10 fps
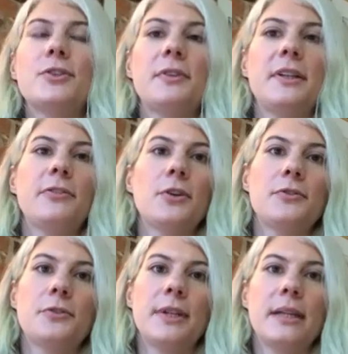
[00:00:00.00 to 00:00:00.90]
free float
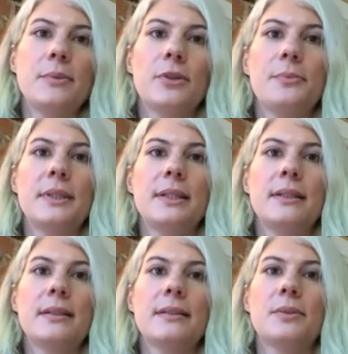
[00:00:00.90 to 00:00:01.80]
for an AIM company
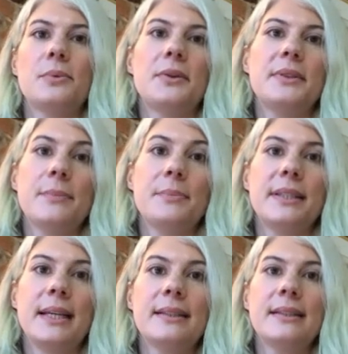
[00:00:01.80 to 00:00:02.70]
is around
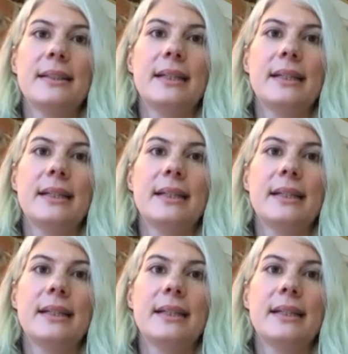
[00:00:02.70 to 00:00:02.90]
10%.